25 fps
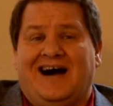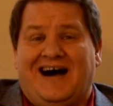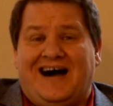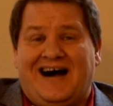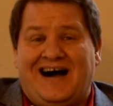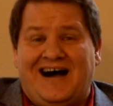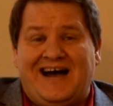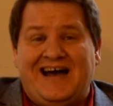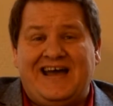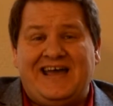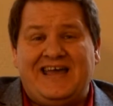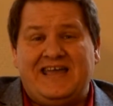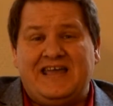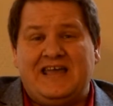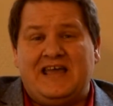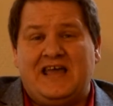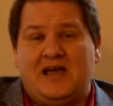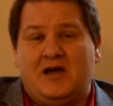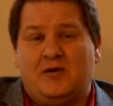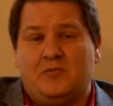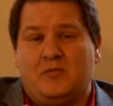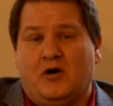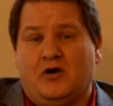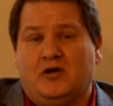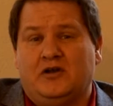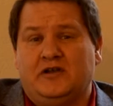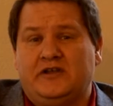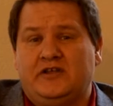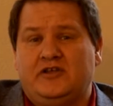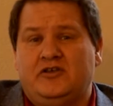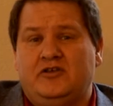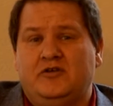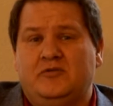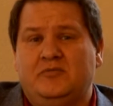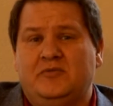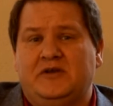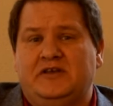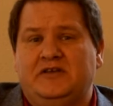I am only
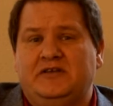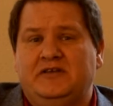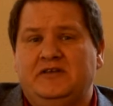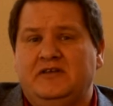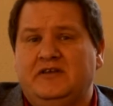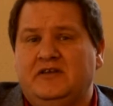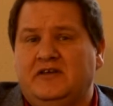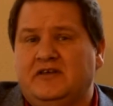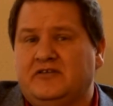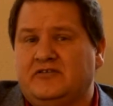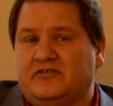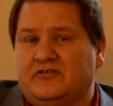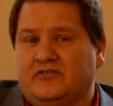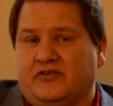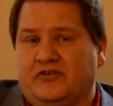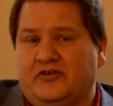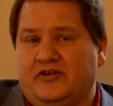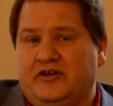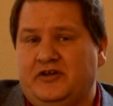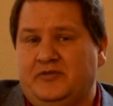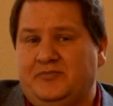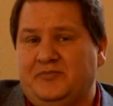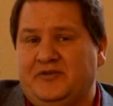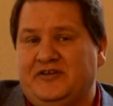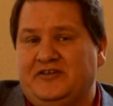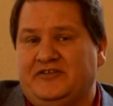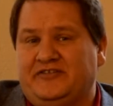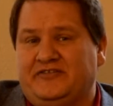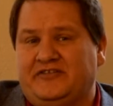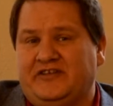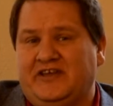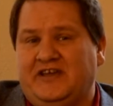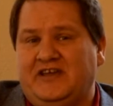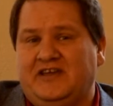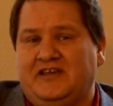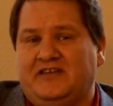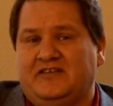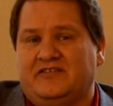human, so any
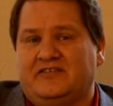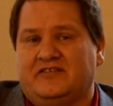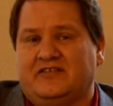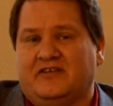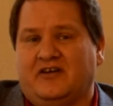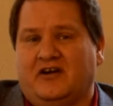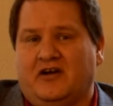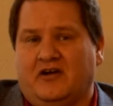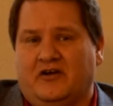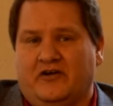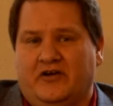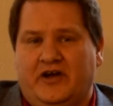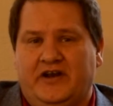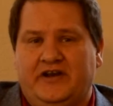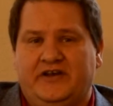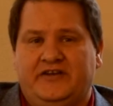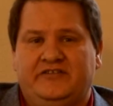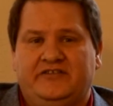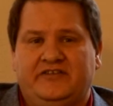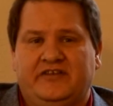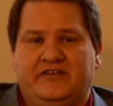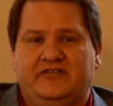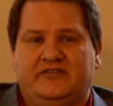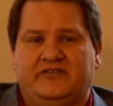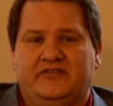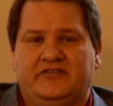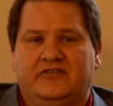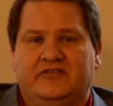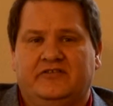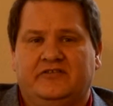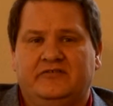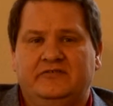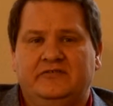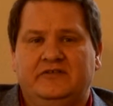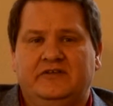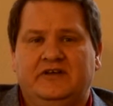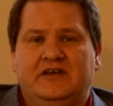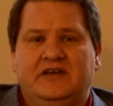mistakes are
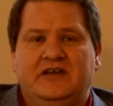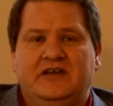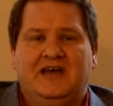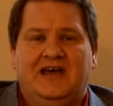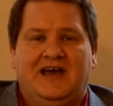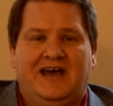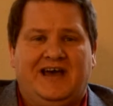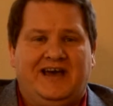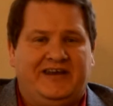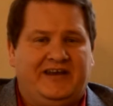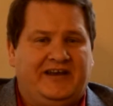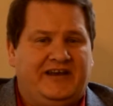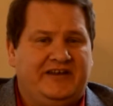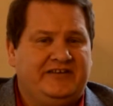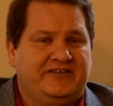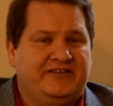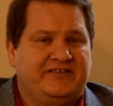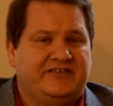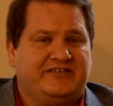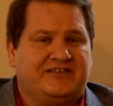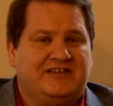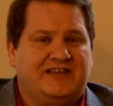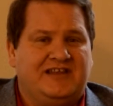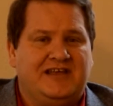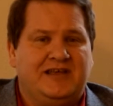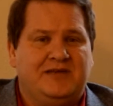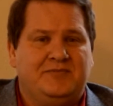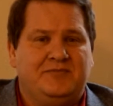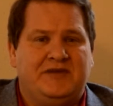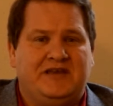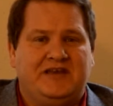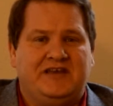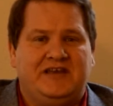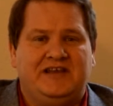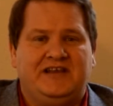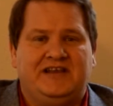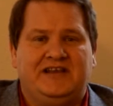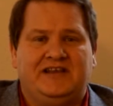unintentional, and I disclaim
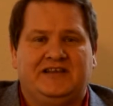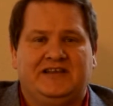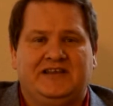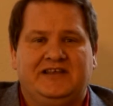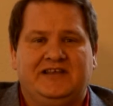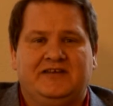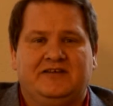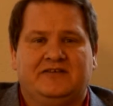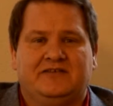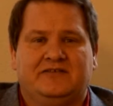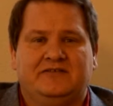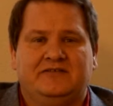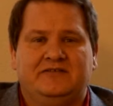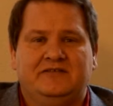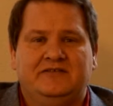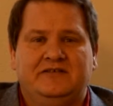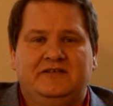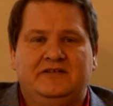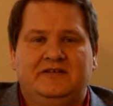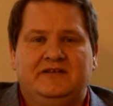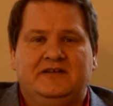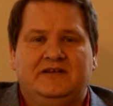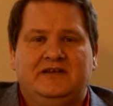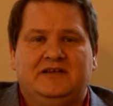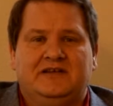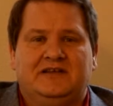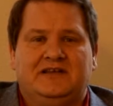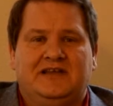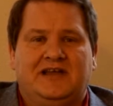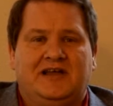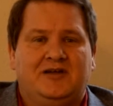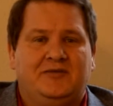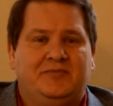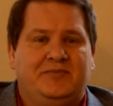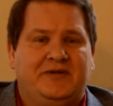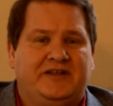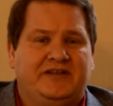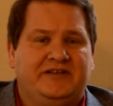any legal
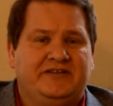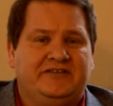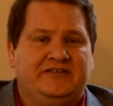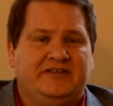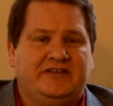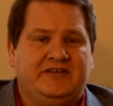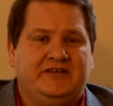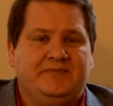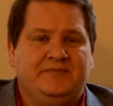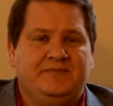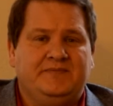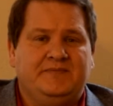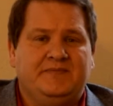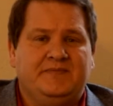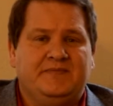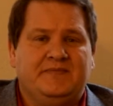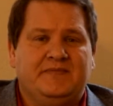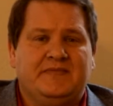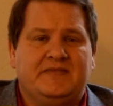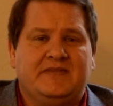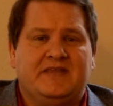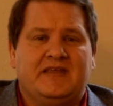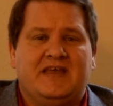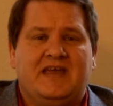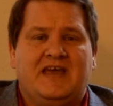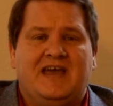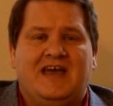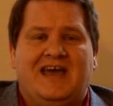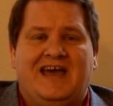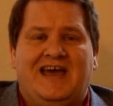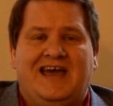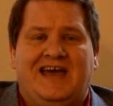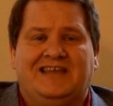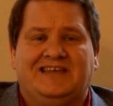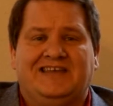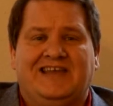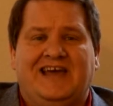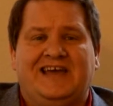liability.
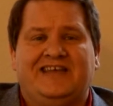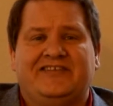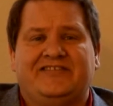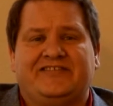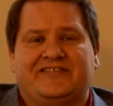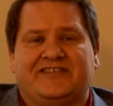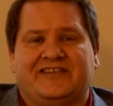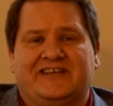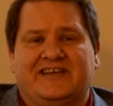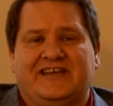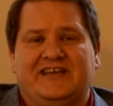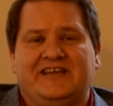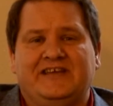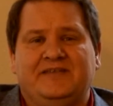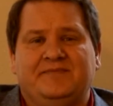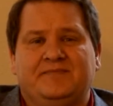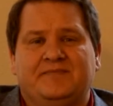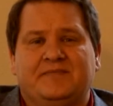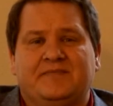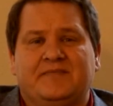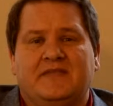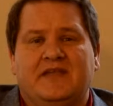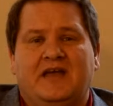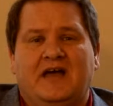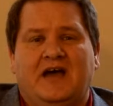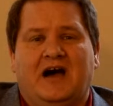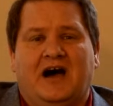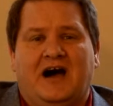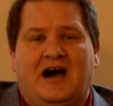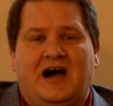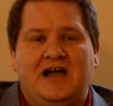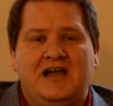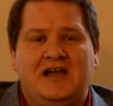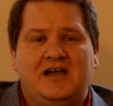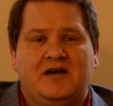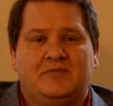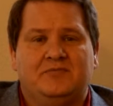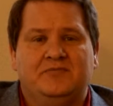And lastly,
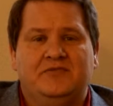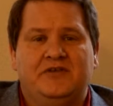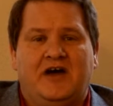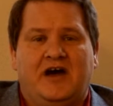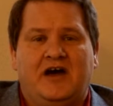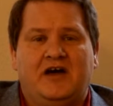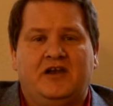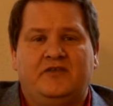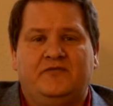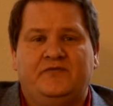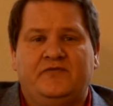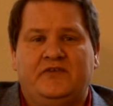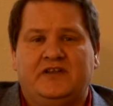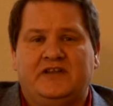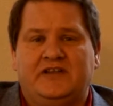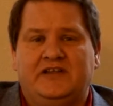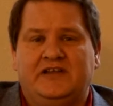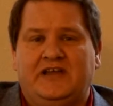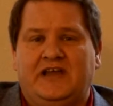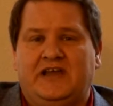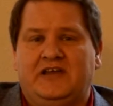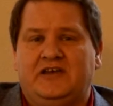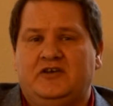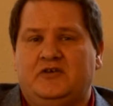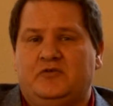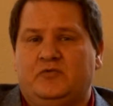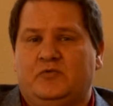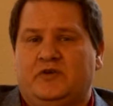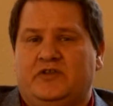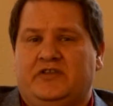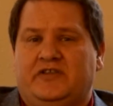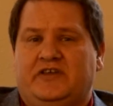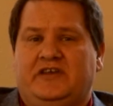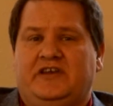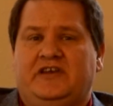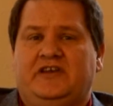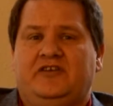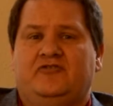I am not affiliated with
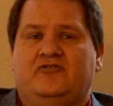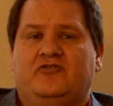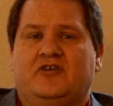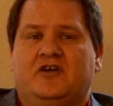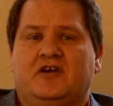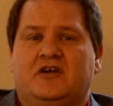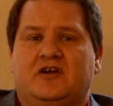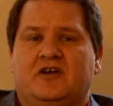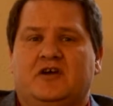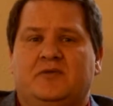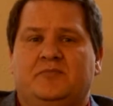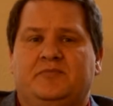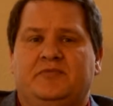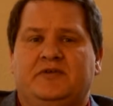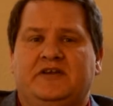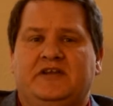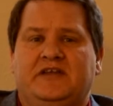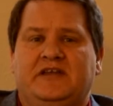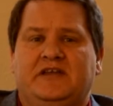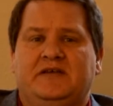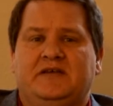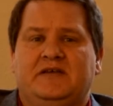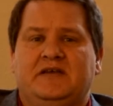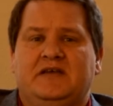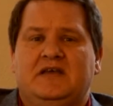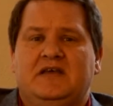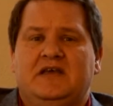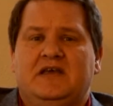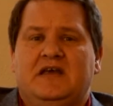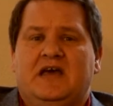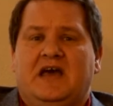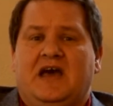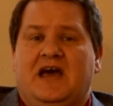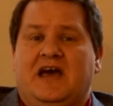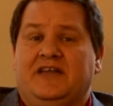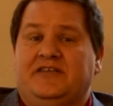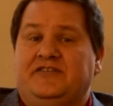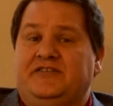any drug company,
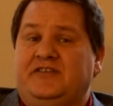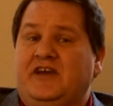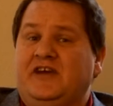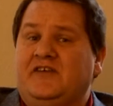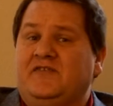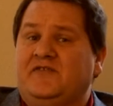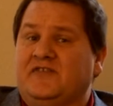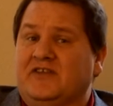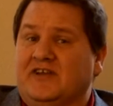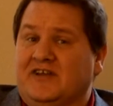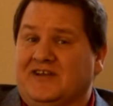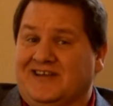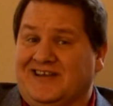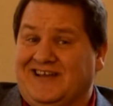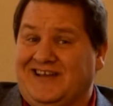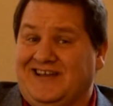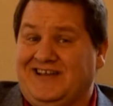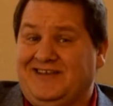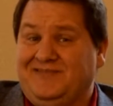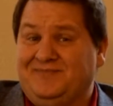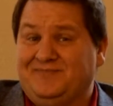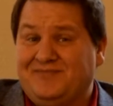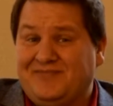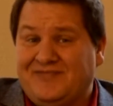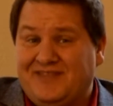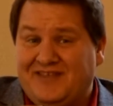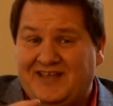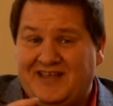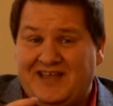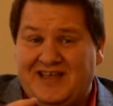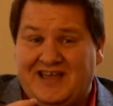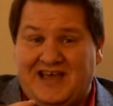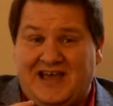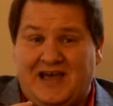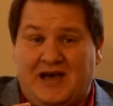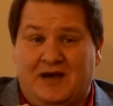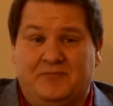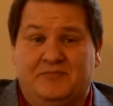and definitely
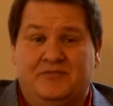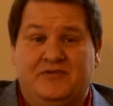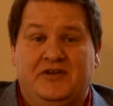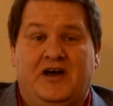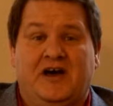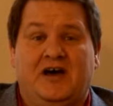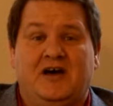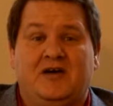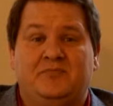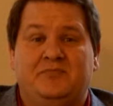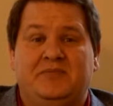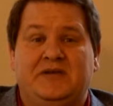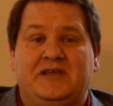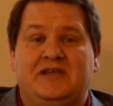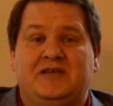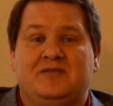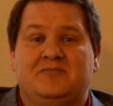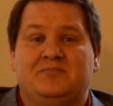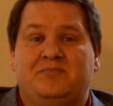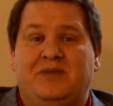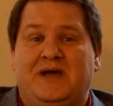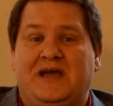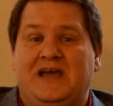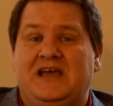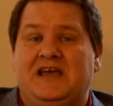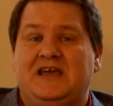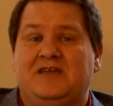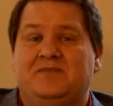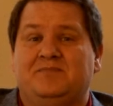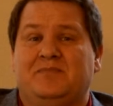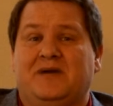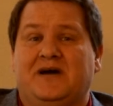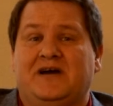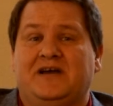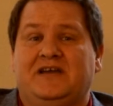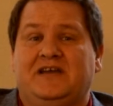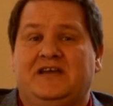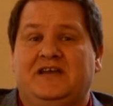am not being paid
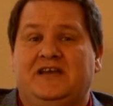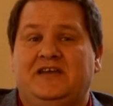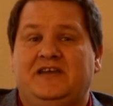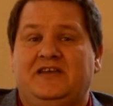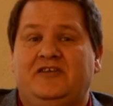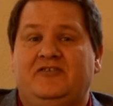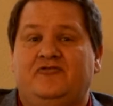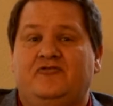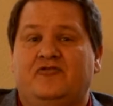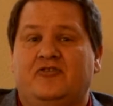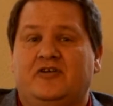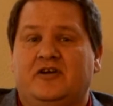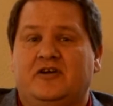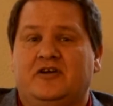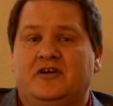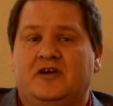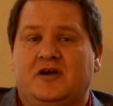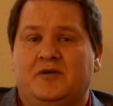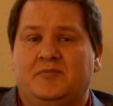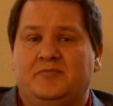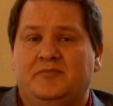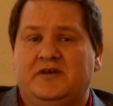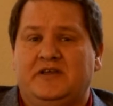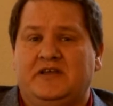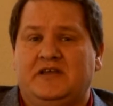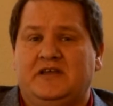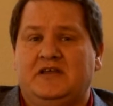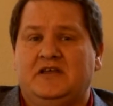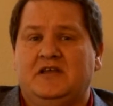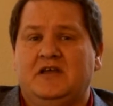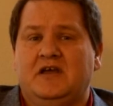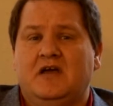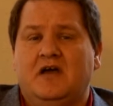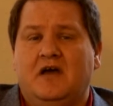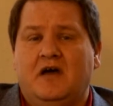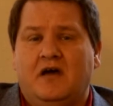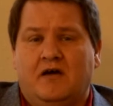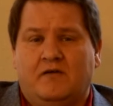by any drug company
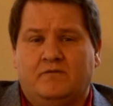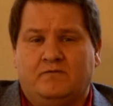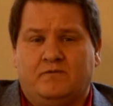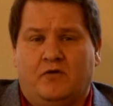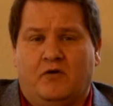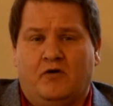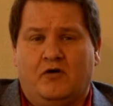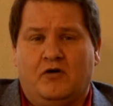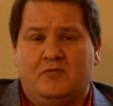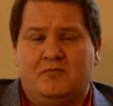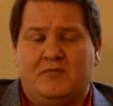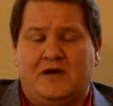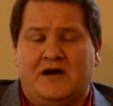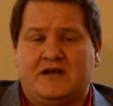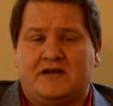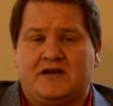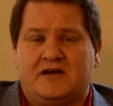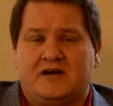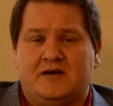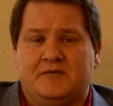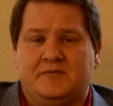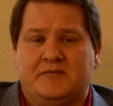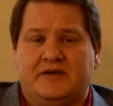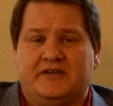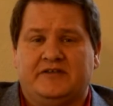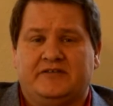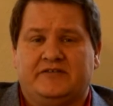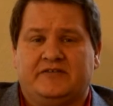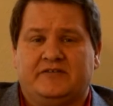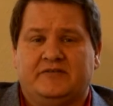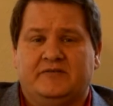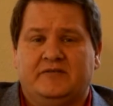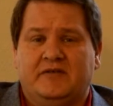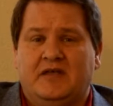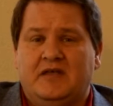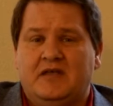for my comments.